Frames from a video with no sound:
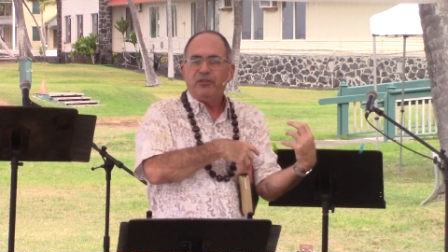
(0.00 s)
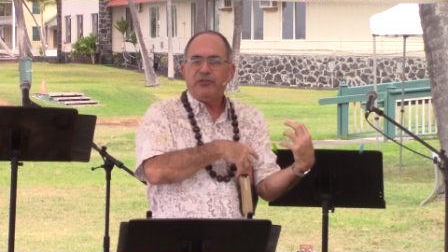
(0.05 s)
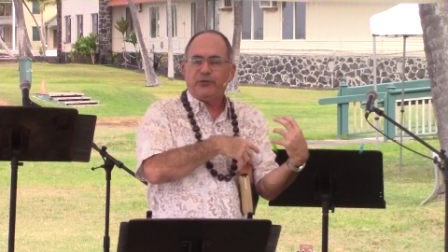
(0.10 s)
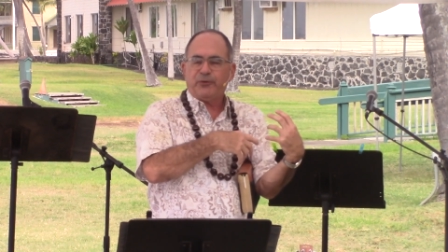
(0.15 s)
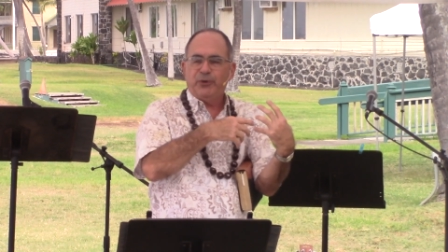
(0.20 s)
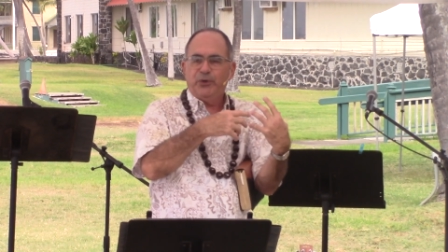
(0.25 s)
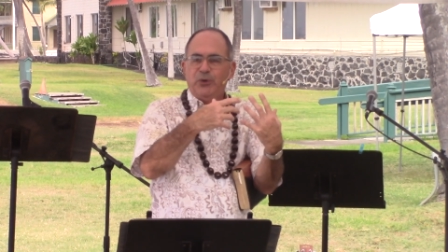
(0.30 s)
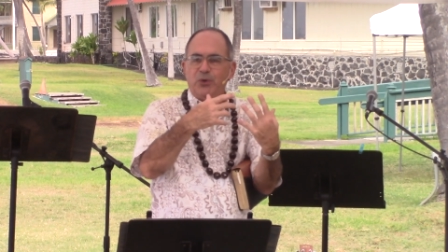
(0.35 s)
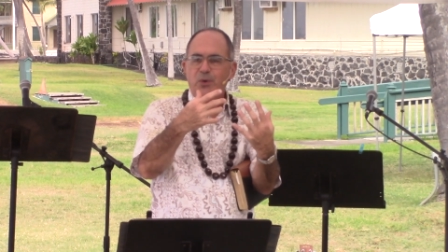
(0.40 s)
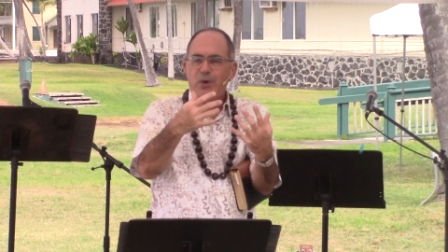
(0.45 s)

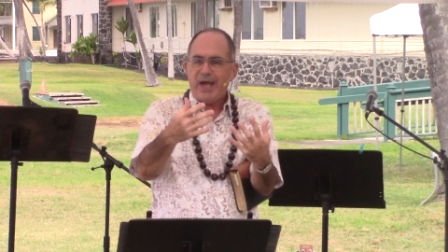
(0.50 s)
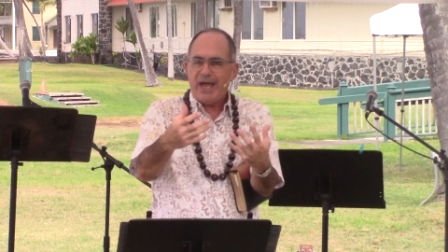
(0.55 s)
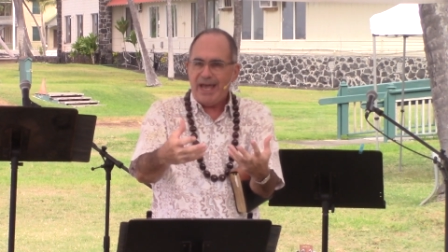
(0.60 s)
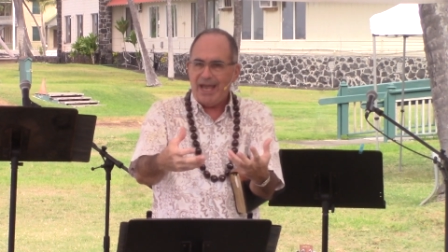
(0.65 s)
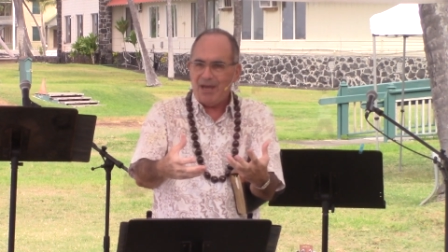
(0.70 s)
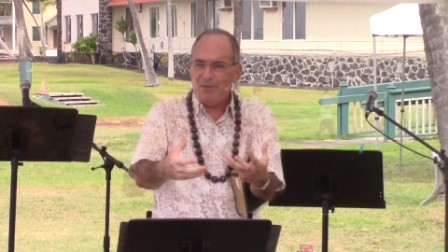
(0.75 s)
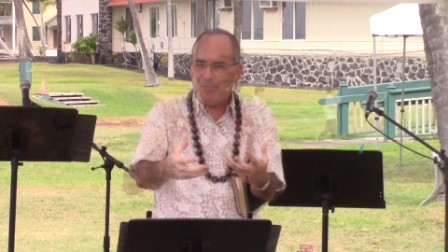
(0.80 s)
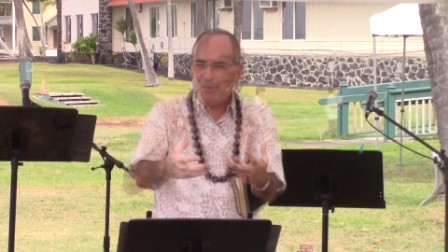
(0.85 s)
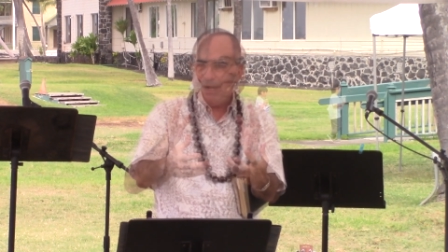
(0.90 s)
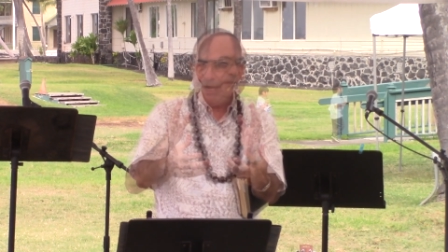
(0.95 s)
through
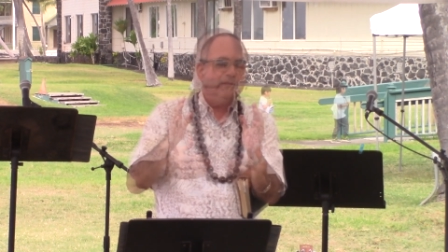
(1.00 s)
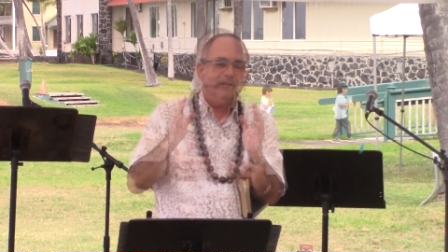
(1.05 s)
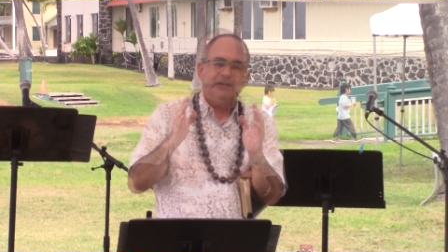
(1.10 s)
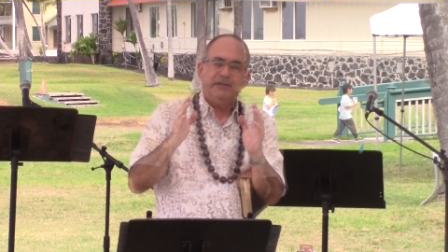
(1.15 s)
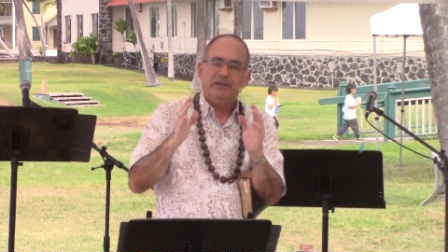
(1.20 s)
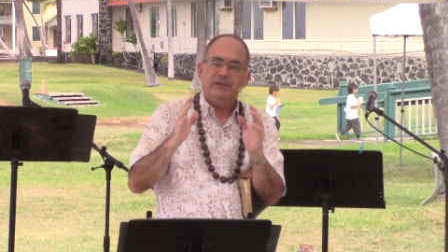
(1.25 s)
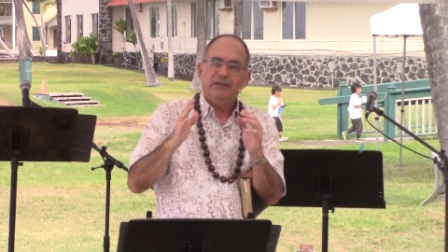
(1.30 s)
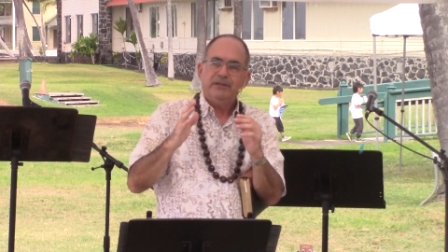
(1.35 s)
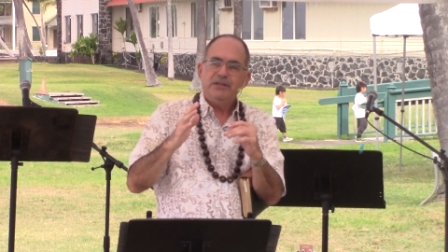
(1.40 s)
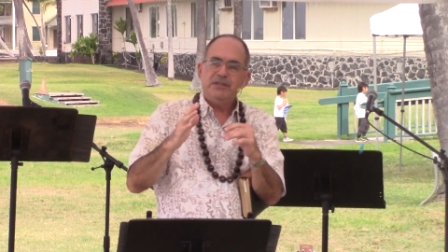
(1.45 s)

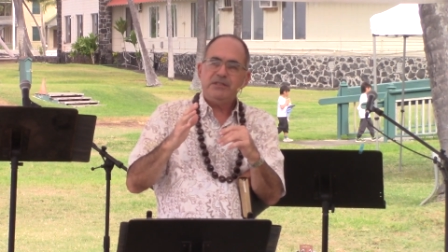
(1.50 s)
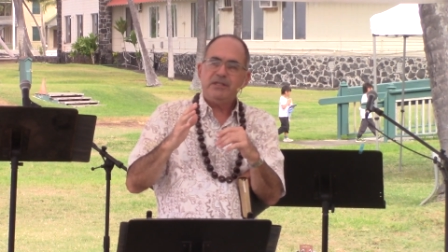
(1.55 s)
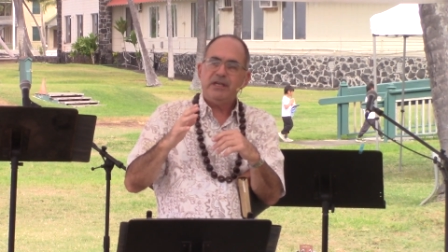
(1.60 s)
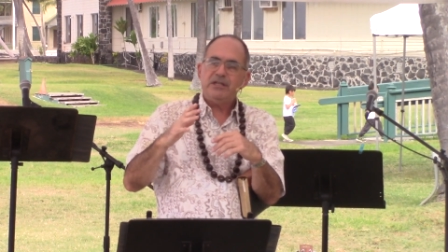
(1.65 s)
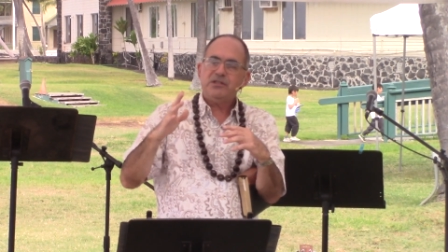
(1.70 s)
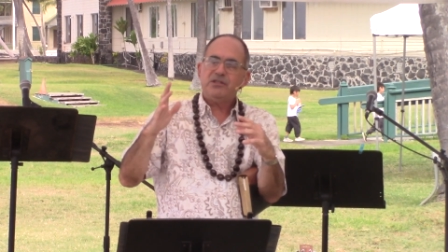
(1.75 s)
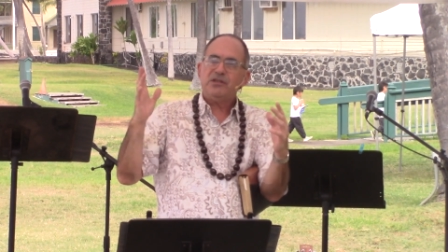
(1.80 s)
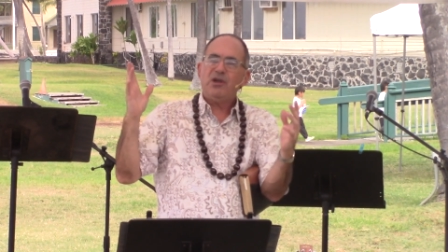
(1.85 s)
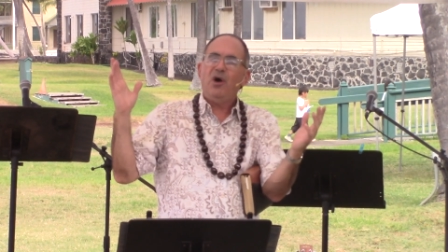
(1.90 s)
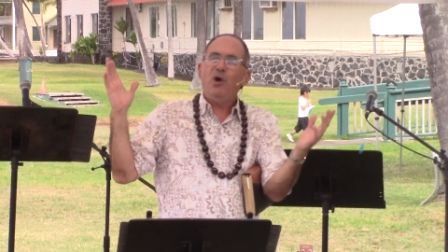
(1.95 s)
Abraham. You
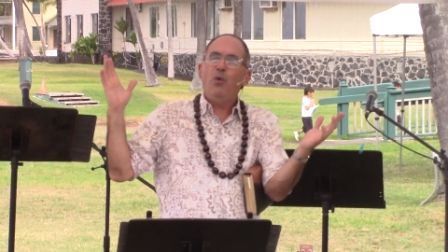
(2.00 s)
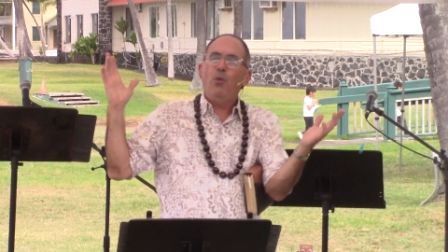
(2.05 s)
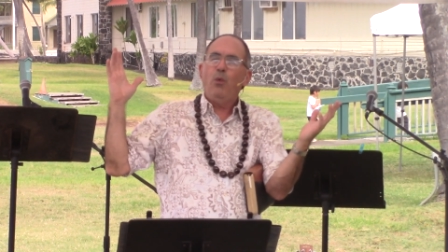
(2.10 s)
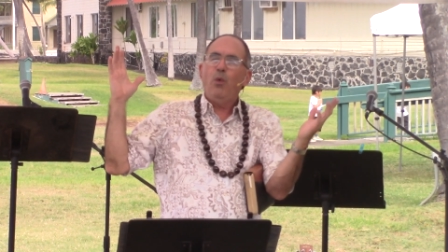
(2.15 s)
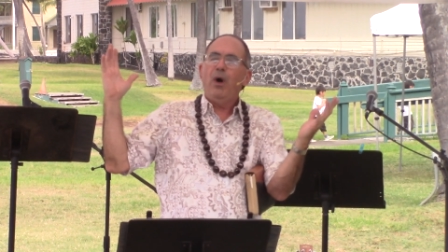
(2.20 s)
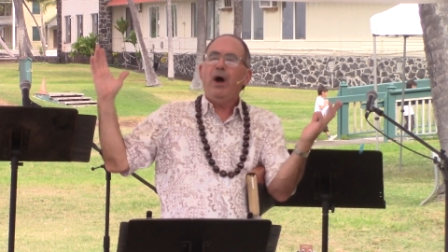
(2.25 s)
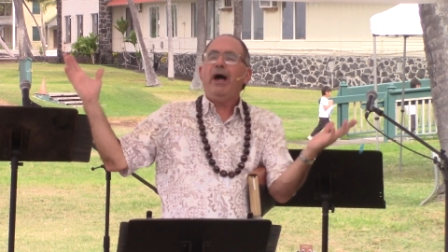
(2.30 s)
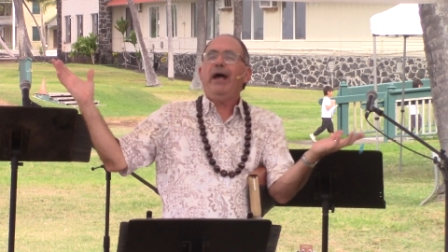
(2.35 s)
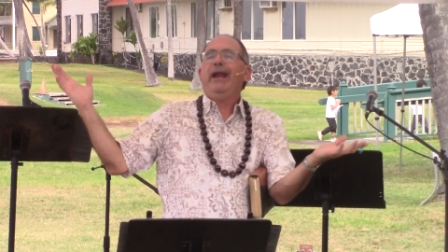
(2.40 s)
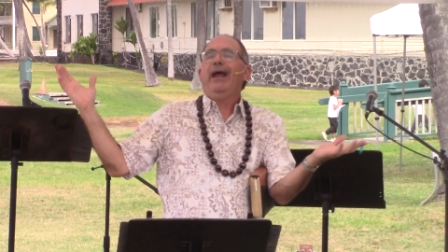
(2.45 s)
say, so
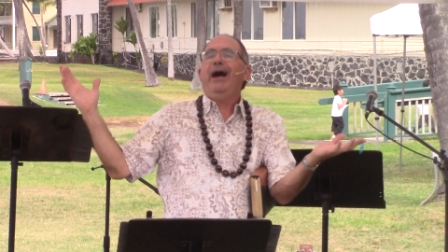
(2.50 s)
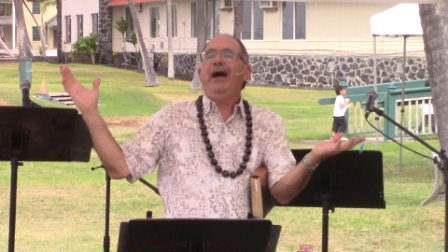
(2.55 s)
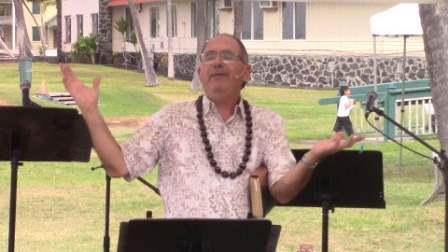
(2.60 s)
what?